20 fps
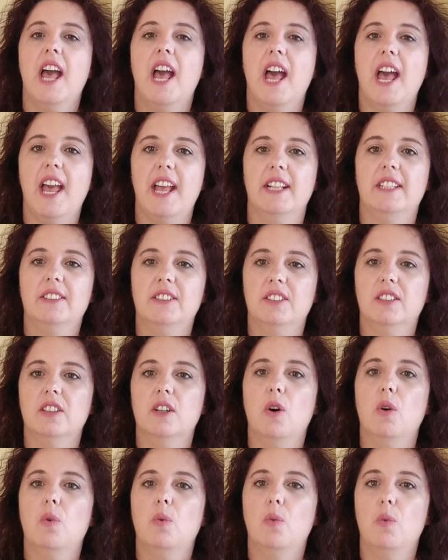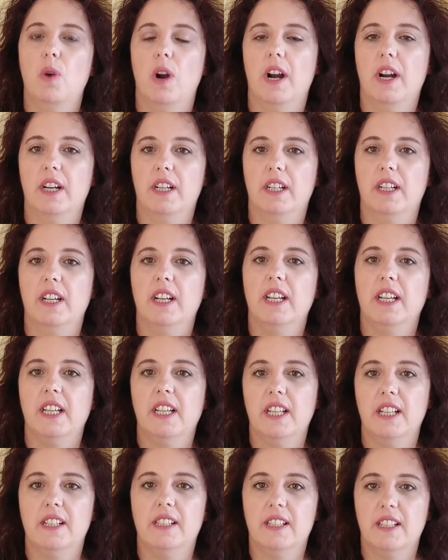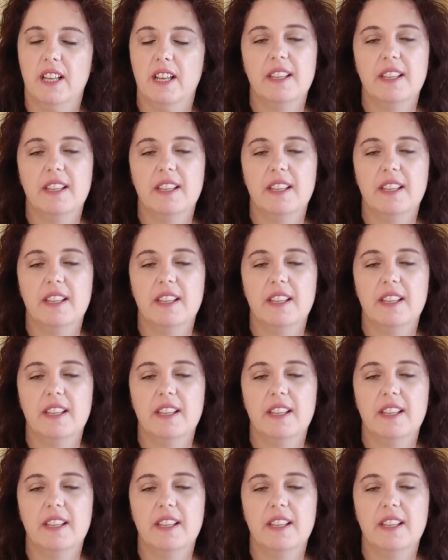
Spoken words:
and work in